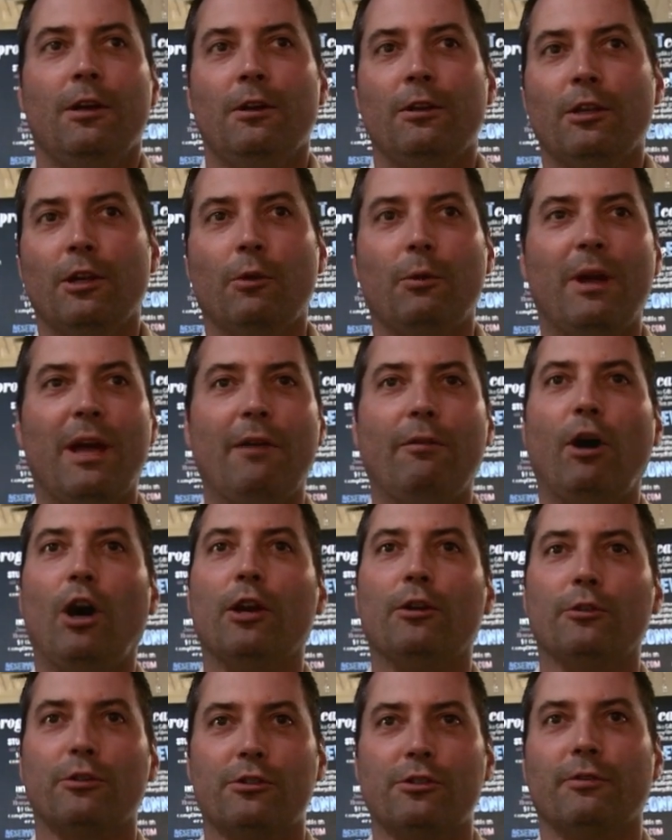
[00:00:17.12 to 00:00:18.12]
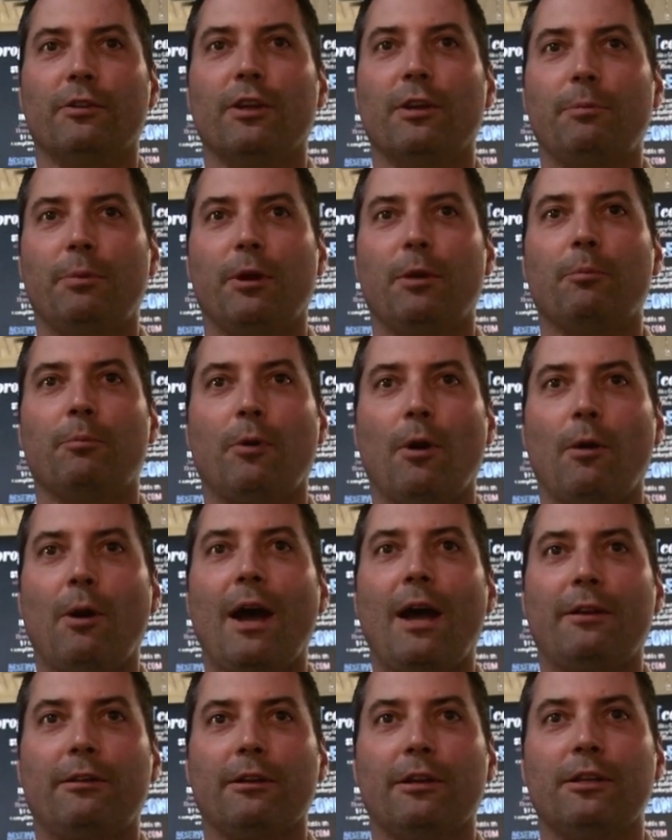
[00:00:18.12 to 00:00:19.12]
You know, we have hundreds of Olympic and pro
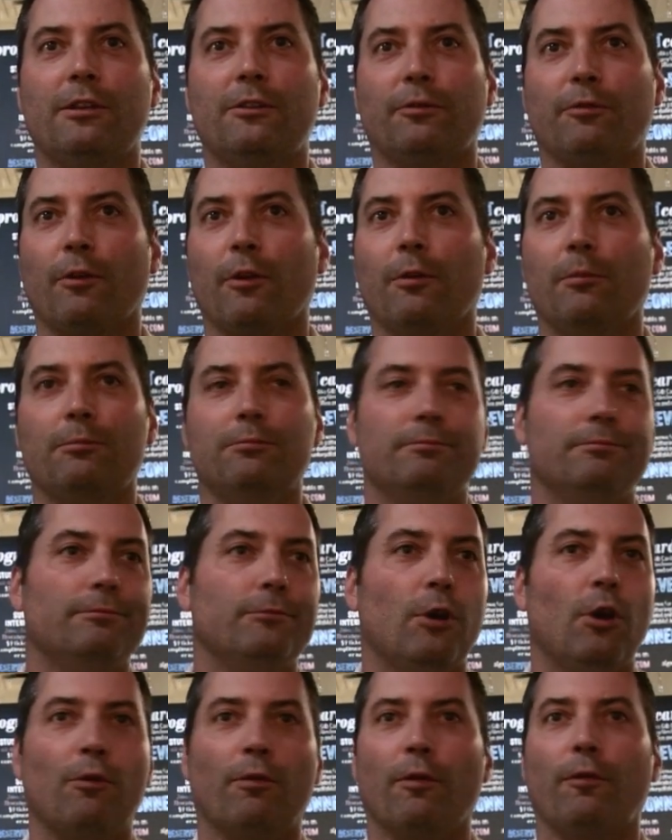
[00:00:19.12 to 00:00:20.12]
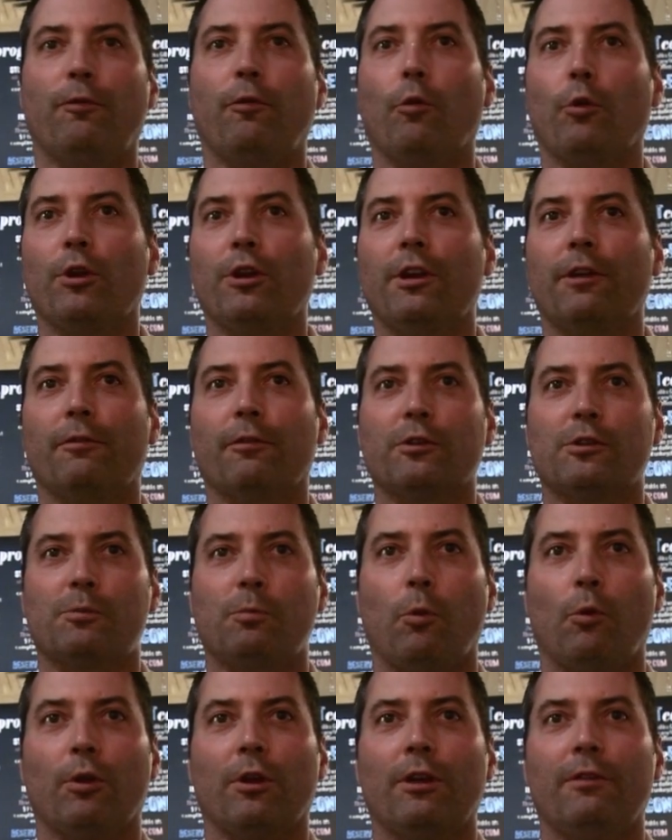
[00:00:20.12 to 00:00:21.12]
athletes from over 40 different
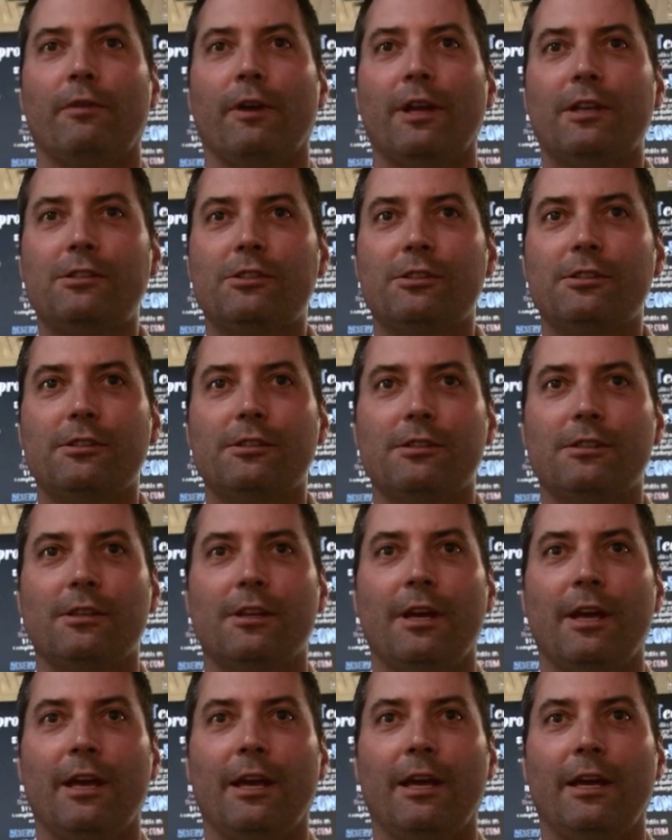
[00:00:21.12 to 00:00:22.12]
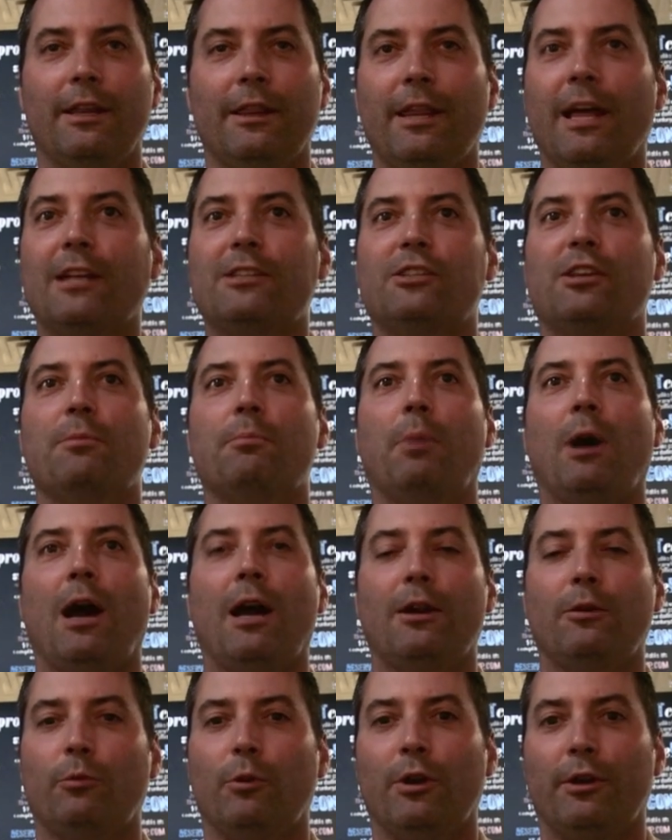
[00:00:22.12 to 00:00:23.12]
sporting events, and that's
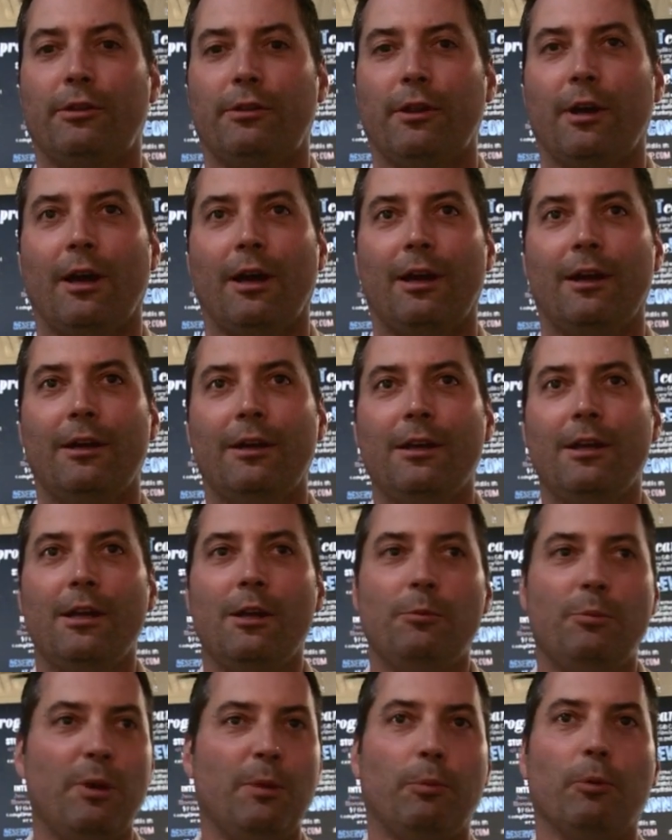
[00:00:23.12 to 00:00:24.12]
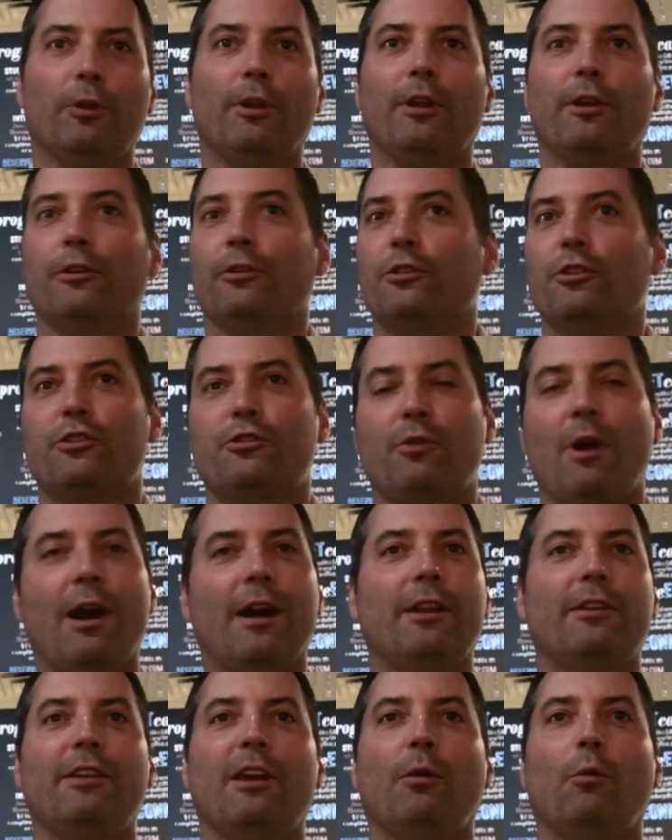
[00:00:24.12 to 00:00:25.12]
combined with uh, people that are just
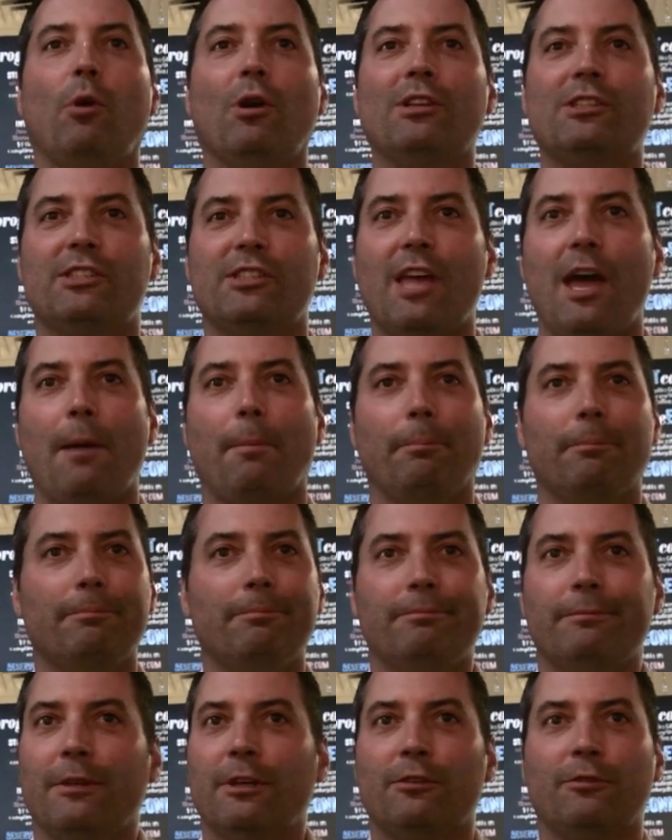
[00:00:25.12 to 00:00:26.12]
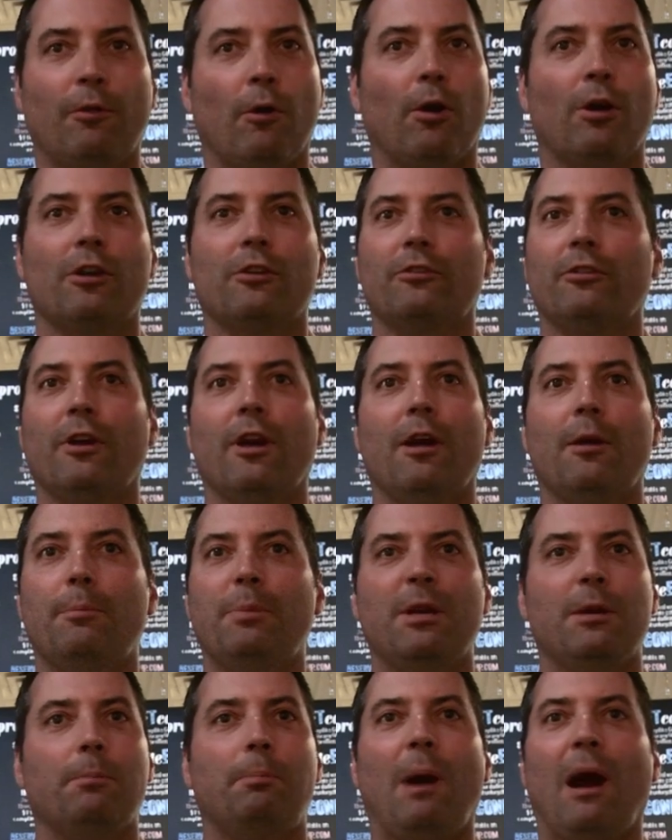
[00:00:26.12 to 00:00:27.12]
trying to take one step as far as uh,
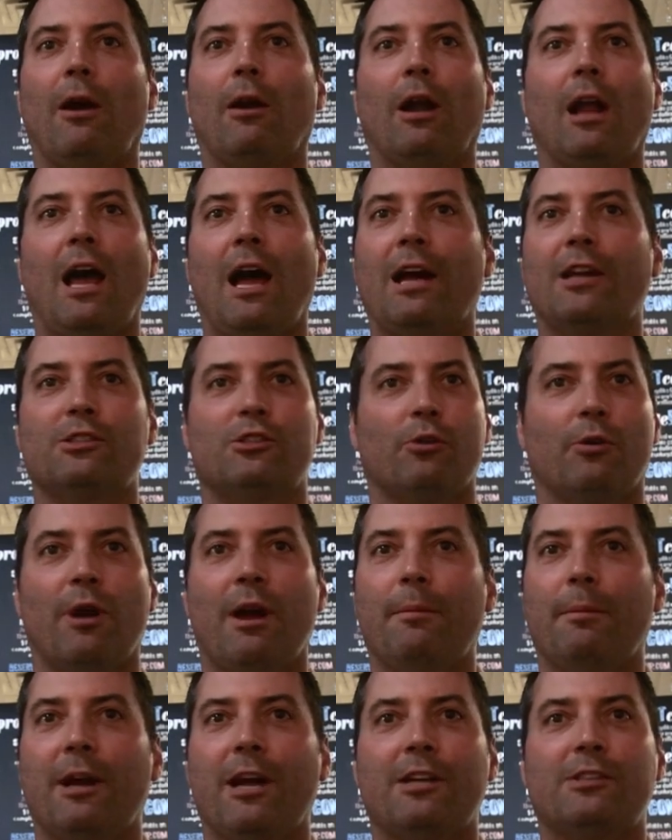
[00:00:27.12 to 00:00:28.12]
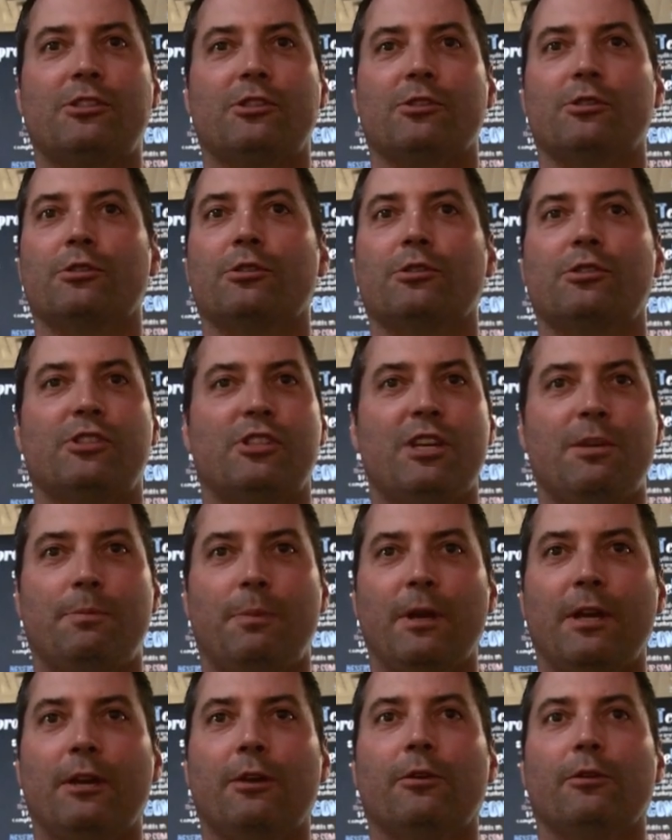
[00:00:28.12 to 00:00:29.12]
being paralyzed or MS or
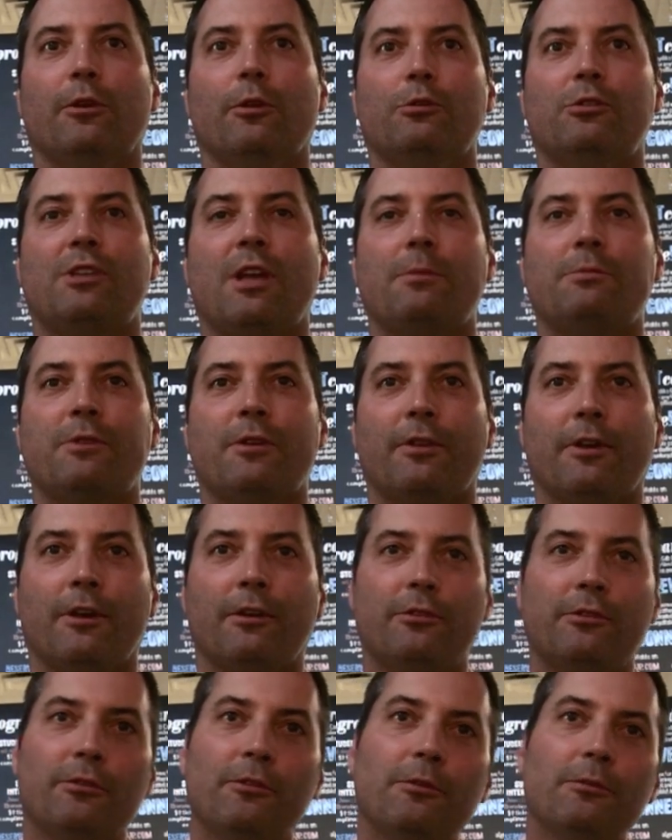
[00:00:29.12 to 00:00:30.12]
CP or those types of things.